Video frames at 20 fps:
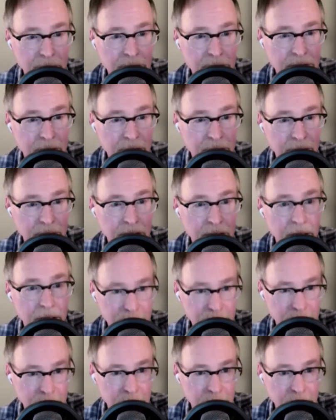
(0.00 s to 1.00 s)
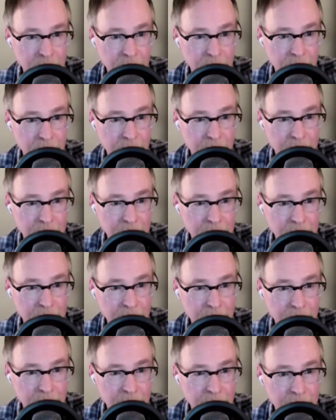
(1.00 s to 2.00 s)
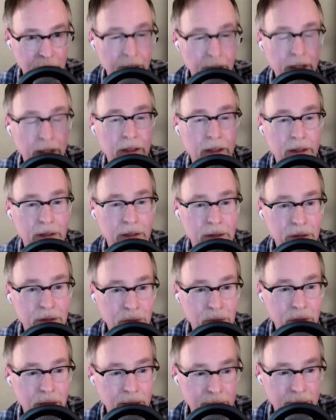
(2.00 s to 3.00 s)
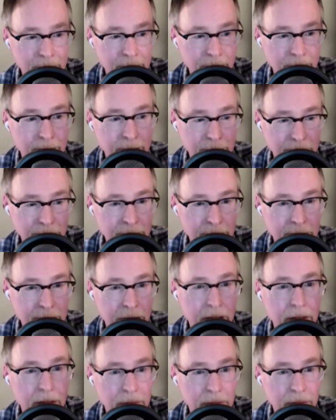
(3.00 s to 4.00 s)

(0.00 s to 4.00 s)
state now to do that. I can do that at any time.